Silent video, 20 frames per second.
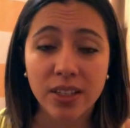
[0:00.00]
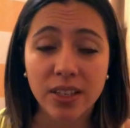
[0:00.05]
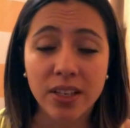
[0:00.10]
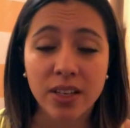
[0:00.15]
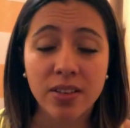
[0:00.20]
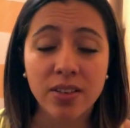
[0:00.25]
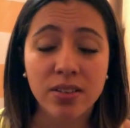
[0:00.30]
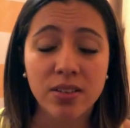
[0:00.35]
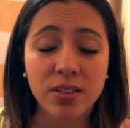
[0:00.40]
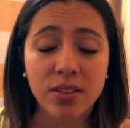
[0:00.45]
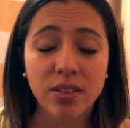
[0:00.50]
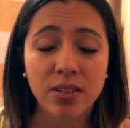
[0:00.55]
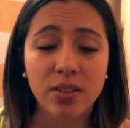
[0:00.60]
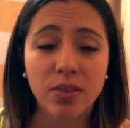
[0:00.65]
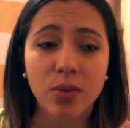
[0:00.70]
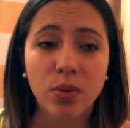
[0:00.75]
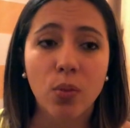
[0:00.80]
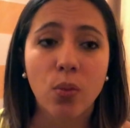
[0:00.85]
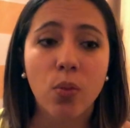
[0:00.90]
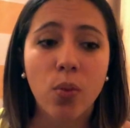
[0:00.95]

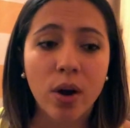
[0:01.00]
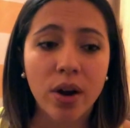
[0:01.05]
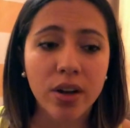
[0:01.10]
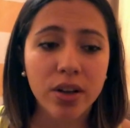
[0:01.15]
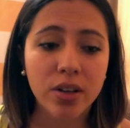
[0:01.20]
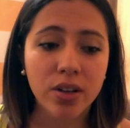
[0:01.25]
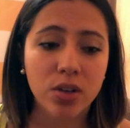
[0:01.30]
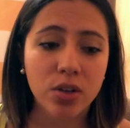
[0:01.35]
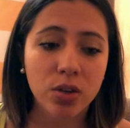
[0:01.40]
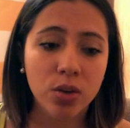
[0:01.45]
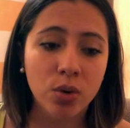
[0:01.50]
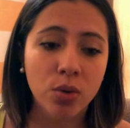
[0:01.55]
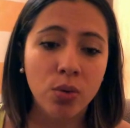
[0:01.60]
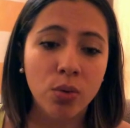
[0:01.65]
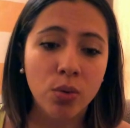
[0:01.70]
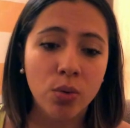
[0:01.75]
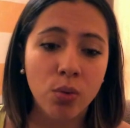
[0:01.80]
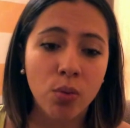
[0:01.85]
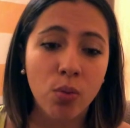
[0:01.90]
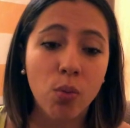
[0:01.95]
is what
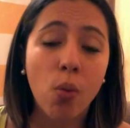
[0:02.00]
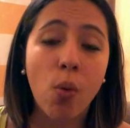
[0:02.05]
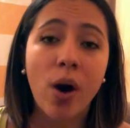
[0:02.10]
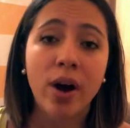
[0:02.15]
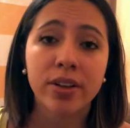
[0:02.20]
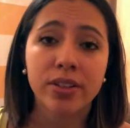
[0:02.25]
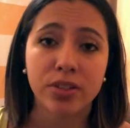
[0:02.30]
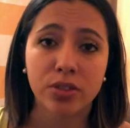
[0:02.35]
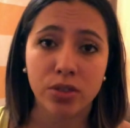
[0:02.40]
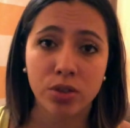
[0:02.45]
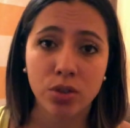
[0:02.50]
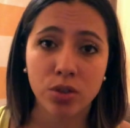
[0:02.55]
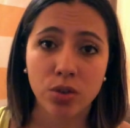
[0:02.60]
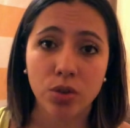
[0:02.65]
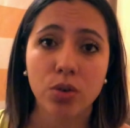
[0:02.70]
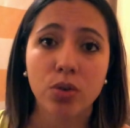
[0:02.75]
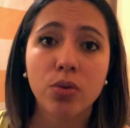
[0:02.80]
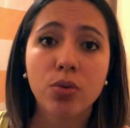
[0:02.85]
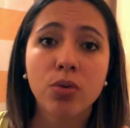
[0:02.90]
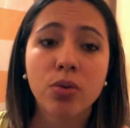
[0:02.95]
you want to
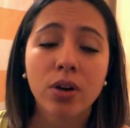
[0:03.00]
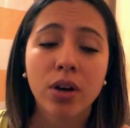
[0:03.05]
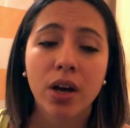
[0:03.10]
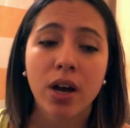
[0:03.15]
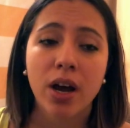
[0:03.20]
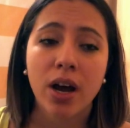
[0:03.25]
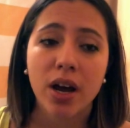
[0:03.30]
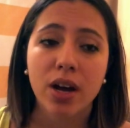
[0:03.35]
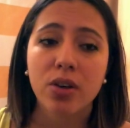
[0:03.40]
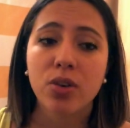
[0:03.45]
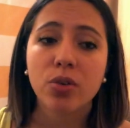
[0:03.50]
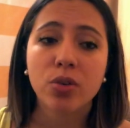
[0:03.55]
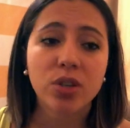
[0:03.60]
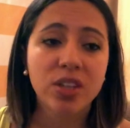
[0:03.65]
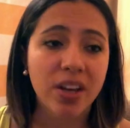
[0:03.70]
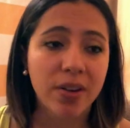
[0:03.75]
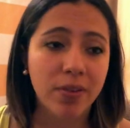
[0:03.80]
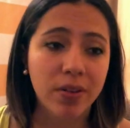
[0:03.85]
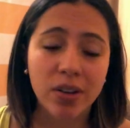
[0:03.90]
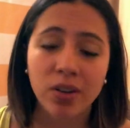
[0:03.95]
do. You
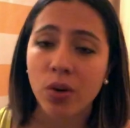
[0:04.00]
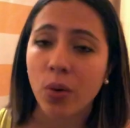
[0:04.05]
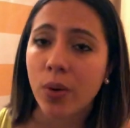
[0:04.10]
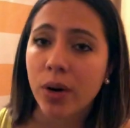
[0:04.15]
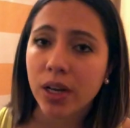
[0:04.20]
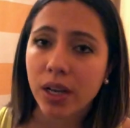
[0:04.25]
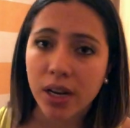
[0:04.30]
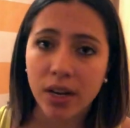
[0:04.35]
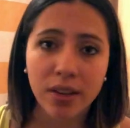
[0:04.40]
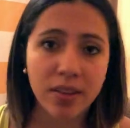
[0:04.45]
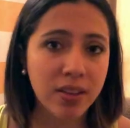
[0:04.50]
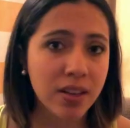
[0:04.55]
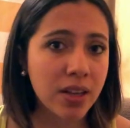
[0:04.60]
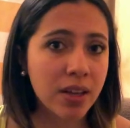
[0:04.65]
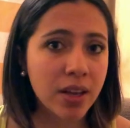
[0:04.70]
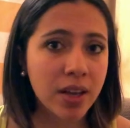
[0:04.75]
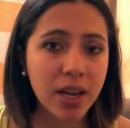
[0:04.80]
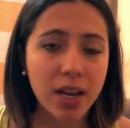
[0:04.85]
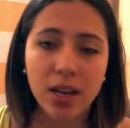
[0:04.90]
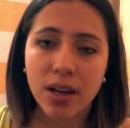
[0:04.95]
definitely don't want to get
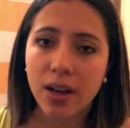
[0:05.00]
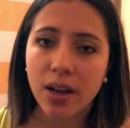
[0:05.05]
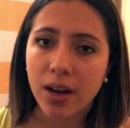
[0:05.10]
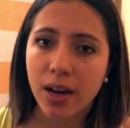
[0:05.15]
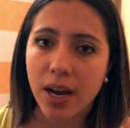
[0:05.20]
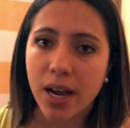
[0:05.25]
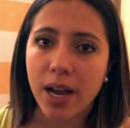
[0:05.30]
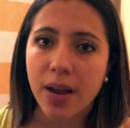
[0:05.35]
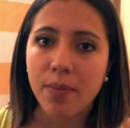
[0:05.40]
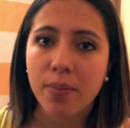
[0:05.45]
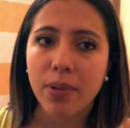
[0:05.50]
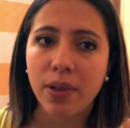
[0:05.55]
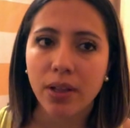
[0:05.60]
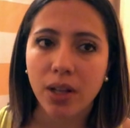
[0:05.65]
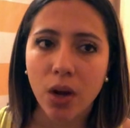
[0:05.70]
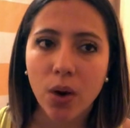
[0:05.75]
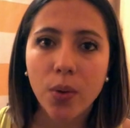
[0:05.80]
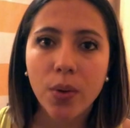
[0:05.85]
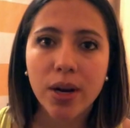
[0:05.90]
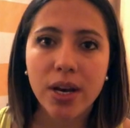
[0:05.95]
anything
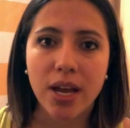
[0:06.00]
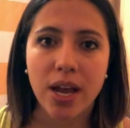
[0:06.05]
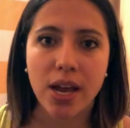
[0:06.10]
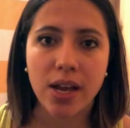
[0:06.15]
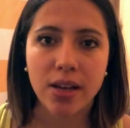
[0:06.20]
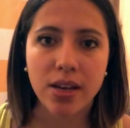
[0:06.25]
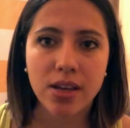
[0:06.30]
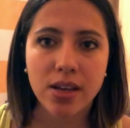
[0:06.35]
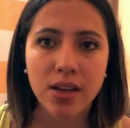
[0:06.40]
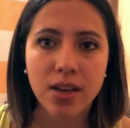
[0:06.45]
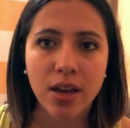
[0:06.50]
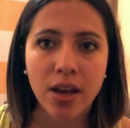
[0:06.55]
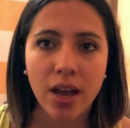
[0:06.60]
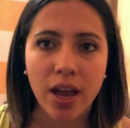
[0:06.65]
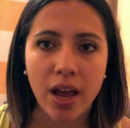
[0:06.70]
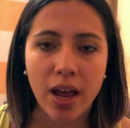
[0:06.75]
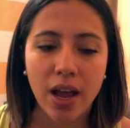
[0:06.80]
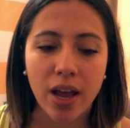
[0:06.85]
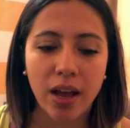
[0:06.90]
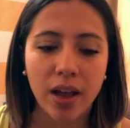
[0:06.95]
below an 80,
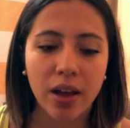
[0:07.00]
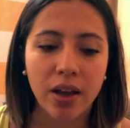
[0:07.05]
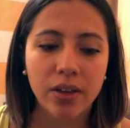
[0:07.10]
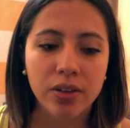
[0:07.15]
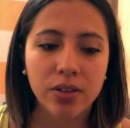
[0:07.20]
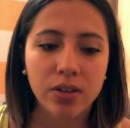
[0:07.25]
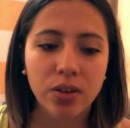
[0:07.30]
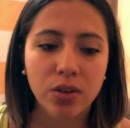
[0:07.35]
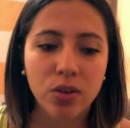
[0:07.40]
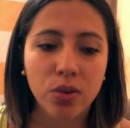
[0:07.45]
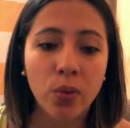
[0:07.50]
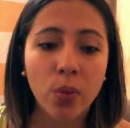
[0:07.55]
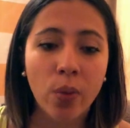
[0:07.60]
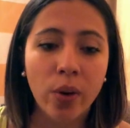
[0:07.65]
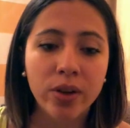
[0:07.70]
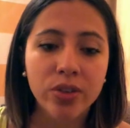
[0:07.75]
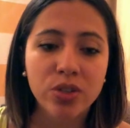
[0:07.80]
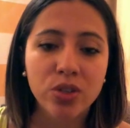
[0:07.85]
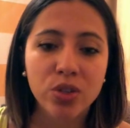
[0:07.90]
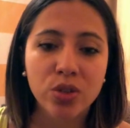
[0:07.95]
and you
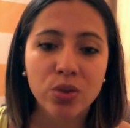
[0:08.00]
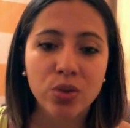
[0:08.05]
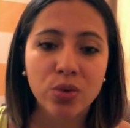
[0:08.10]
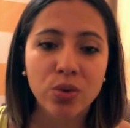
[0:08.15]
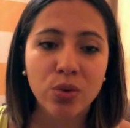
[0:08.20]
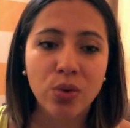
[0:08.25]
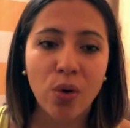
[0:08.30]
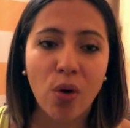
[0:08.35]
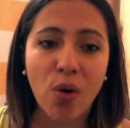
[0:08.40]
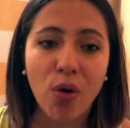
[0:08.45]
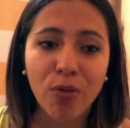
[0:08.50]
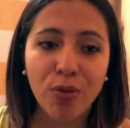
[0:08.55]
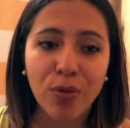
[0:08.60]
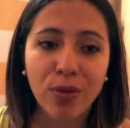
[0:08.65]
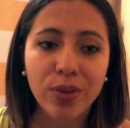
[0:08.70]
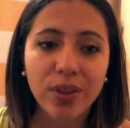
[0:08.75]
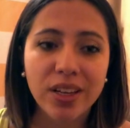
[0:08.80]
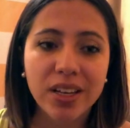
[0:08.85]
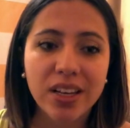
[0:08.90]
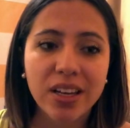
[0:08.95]
want to,
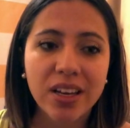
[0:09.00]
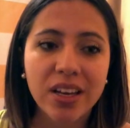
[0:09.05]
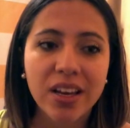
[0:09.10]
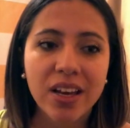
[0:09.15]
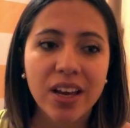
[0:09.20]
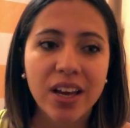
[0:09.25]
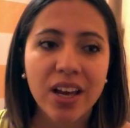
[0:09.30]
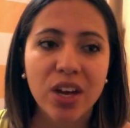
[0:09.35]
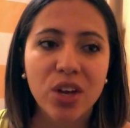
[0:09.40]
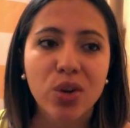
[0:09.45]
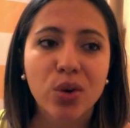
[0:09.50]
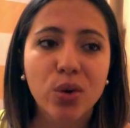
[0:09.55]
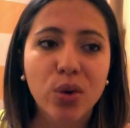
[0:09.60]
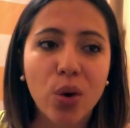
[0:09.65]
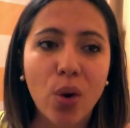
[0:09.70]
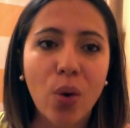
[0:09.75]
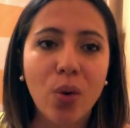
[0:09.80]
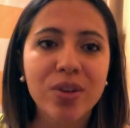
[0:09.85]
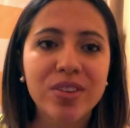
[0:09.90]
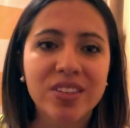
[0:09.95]
hopefully, your
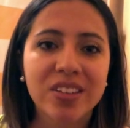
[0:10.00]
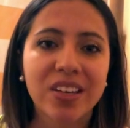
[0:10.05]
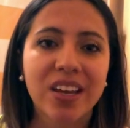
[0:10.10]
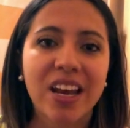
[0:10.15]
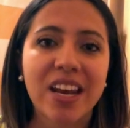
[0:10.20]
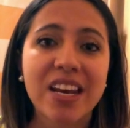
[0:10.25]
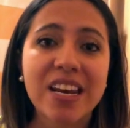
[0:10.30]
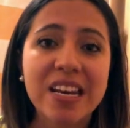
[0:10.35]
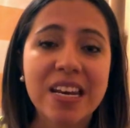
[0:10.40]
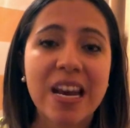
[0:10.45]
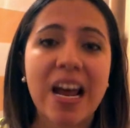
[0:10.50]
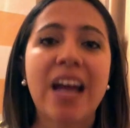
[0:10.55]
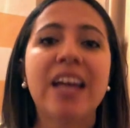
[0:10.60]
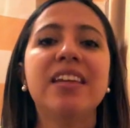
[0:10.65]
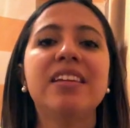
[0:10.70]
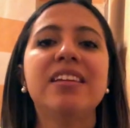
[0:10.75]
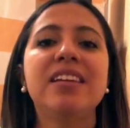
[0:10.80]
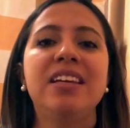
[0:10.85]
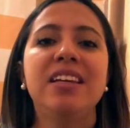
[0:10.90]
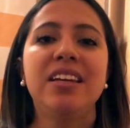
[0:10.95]
goal is to get
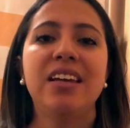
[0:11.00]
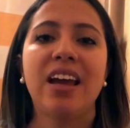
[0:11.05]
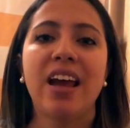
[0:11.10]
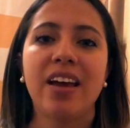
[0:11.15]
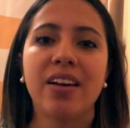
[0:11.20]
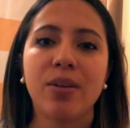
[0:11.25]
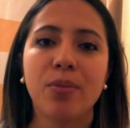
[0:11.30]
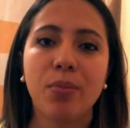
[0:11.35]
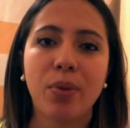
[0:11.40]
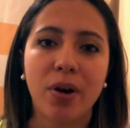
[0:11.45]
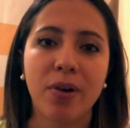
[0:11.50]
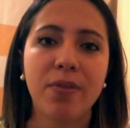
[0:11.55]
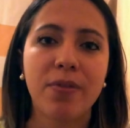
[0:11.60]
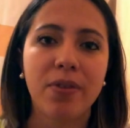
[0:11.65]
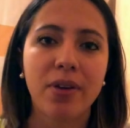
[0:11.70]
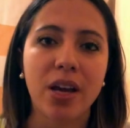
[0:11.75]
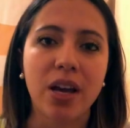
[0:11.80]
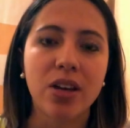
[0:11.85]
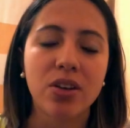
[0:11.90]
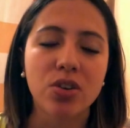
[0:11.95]
90 and
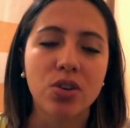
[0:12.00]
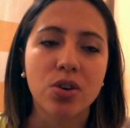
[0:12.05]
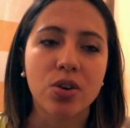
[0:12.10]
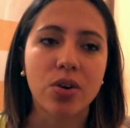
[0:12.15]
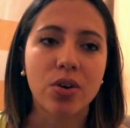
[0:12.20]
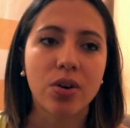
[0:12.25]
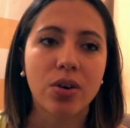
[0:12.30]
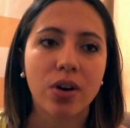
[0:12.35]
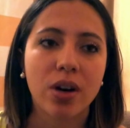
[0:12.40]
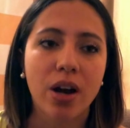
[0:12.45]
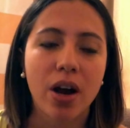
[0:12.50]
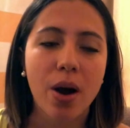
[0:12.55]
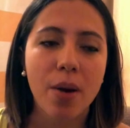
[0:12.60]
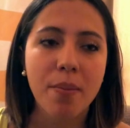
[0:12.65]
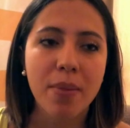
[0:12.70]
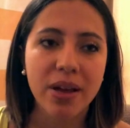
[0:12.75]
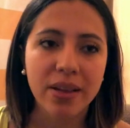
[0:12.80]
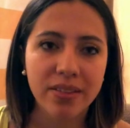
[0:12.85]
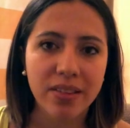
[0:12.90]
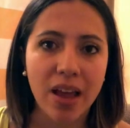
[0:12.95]
above in your
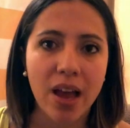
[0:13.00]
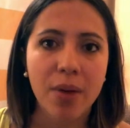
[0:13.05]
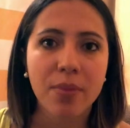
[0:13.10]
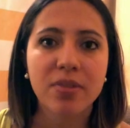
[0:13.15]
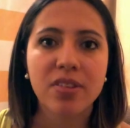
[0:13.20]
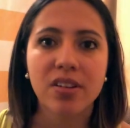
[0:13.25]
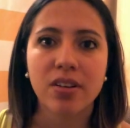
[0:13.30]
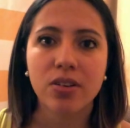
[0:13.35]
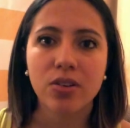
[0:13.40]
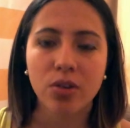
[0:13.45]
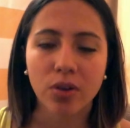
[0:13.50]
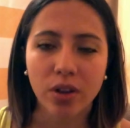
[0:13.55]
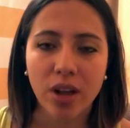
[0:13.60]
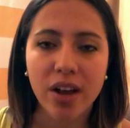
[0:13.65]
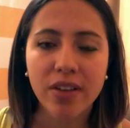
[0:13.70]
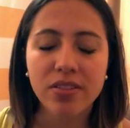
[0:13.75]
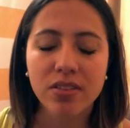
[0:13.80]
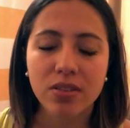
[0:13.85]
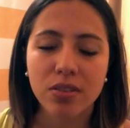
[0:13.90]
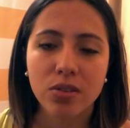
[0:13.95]
exams and in your
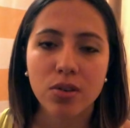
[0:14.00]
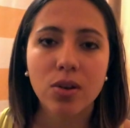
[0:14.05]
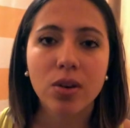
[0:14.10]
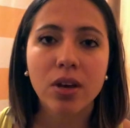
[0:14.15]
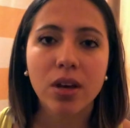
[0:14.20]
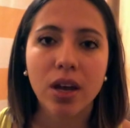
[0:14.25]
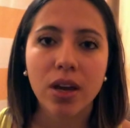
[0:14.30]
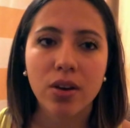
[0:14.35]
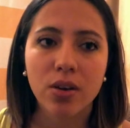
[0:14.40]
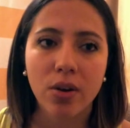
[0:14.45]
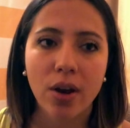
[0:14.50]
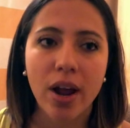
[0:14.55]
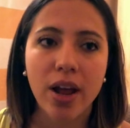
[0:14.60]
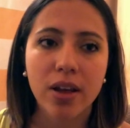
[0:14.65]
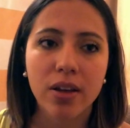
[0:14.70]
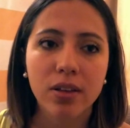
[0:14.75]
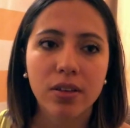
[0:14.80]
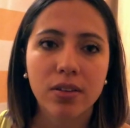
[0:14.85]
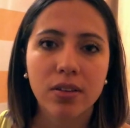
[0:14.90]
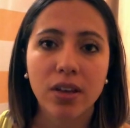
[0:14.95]
classes, so you can get your
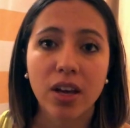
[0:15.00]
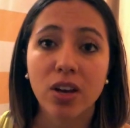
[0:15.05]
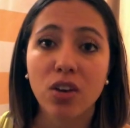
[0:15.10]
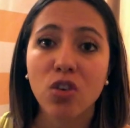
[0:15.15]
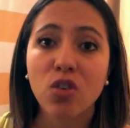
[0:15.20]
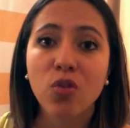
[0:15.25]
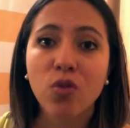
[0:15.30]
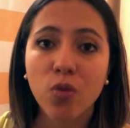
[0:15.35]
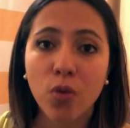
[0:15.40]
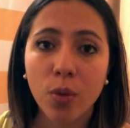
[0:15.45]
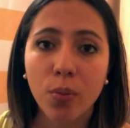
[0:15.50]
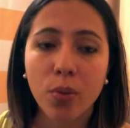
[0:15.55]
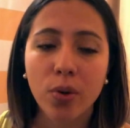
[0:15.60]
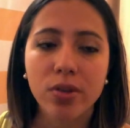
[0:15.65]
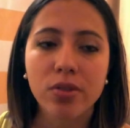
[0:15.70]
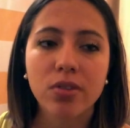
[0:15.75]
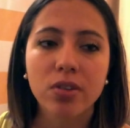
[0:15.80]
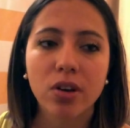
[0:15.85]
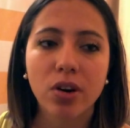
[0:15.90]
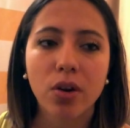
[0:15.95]
A's, get your
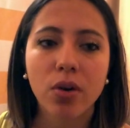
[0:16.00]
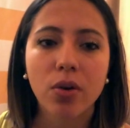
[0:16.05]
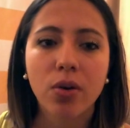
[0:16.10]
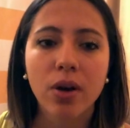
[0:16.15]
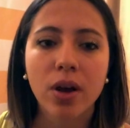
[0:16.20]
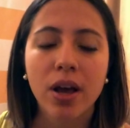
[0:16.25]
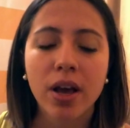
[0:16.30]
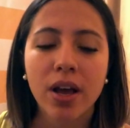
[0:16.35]
4.0.